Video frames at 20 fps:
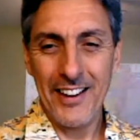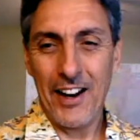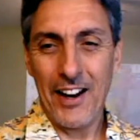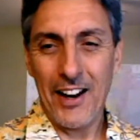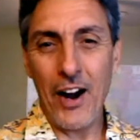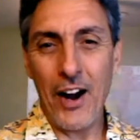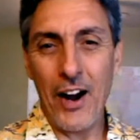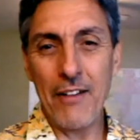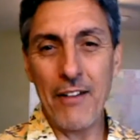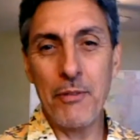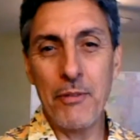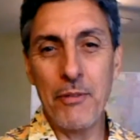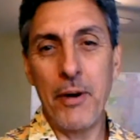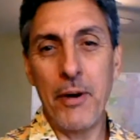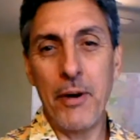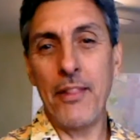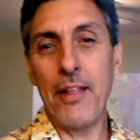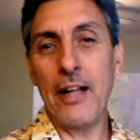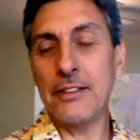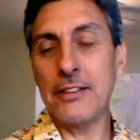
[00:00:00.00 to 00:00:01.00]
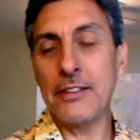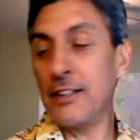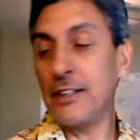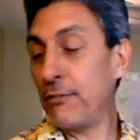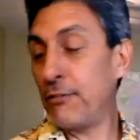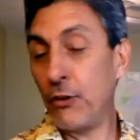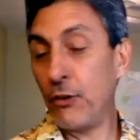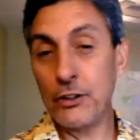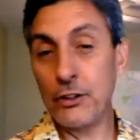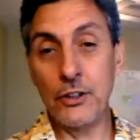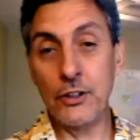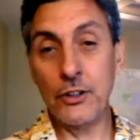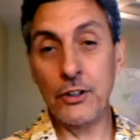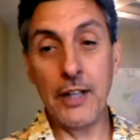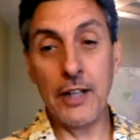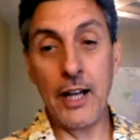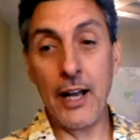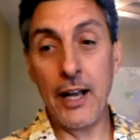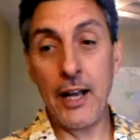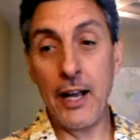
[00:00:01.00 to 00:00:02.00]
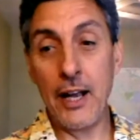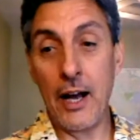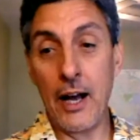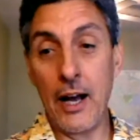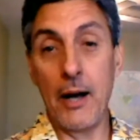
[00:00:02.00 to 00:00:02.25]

All right, everybody, that's it for today.